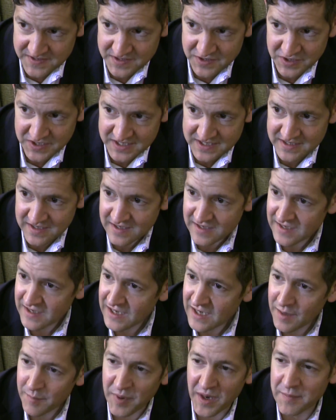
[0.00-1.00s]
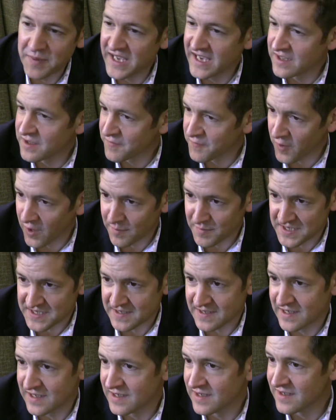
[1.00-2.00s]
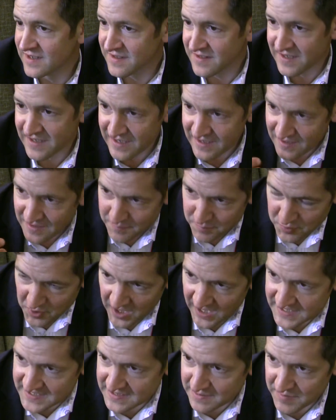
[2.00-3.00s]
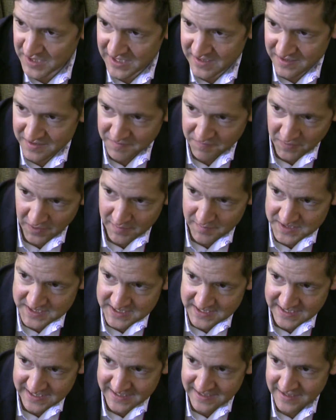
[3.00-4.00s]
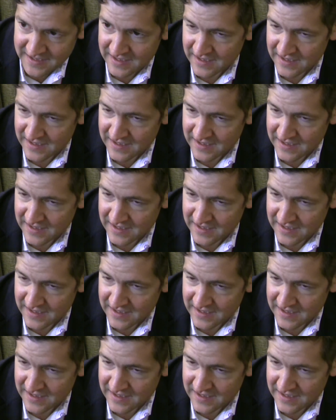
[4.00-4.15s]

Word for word: Just by being in the pharmacy, the proximity to the pharmacy,